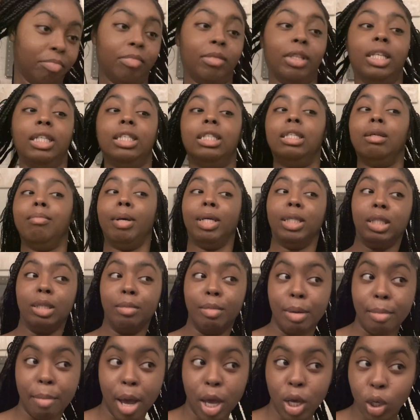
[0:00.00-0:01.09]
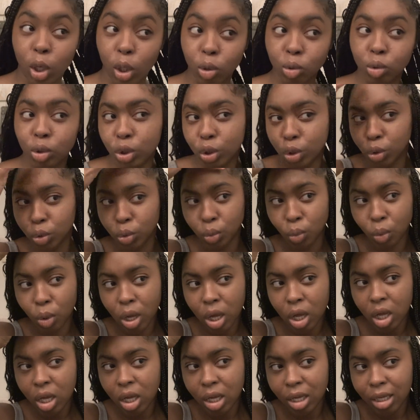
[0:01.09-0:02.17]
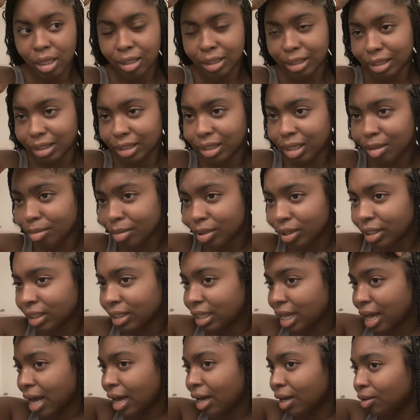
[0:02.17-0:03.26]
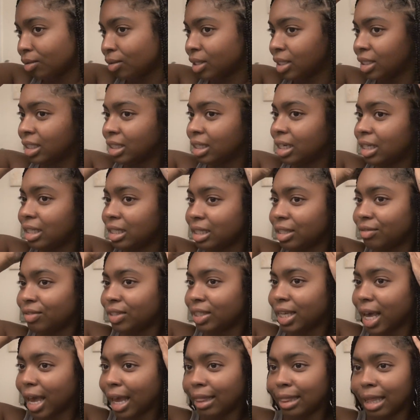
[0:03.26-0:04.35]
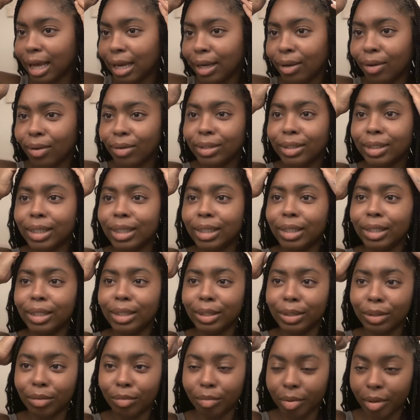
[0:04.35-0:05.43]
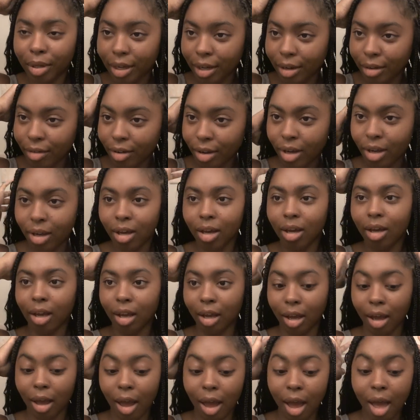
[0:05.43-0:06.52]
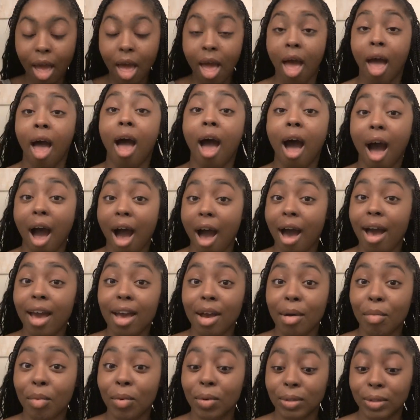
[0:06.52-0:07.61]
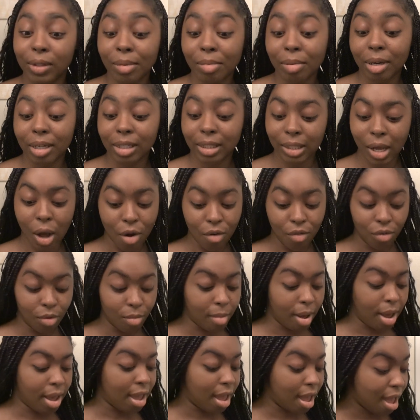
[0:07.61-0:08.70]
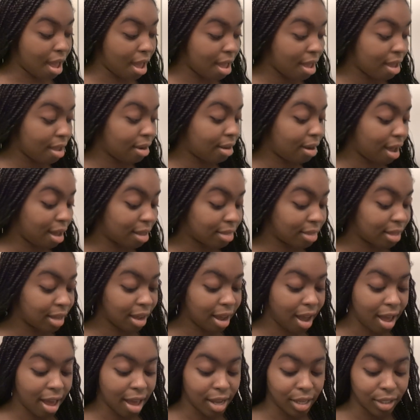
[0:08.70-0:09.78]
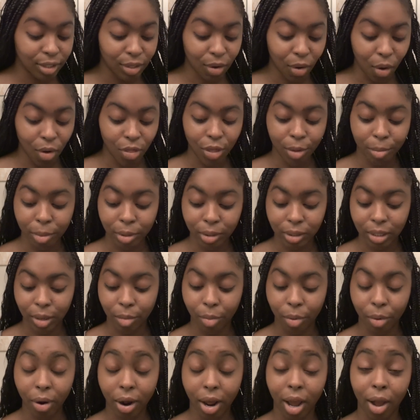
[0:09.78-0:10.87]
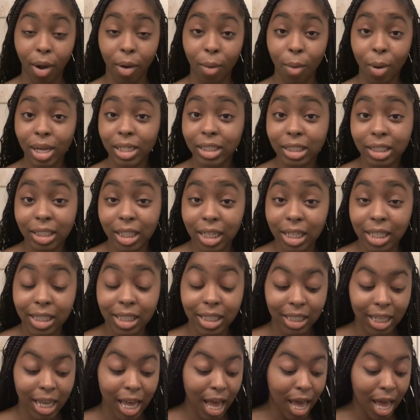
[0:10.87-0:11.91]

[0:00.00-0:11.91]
This is about to be my go-to summer style because it doesn't even take that long to do, period. I am going to put a scarf on my head. I think I answered all the most important questions.